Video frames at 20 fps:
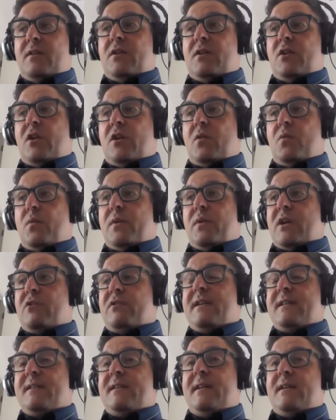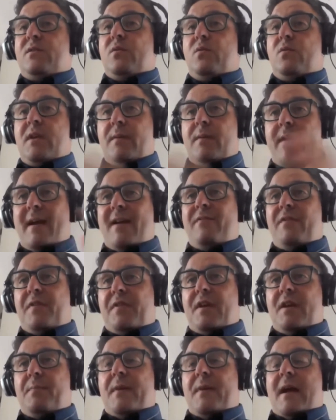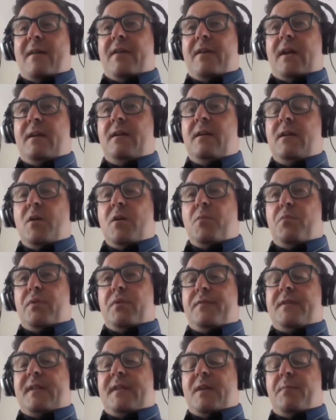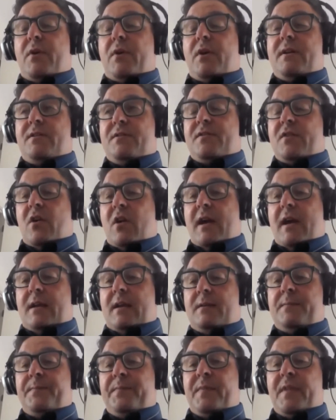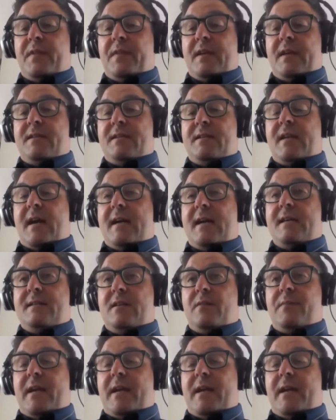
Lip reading: You know, we're increasingly talking about everything having privacy by design these days.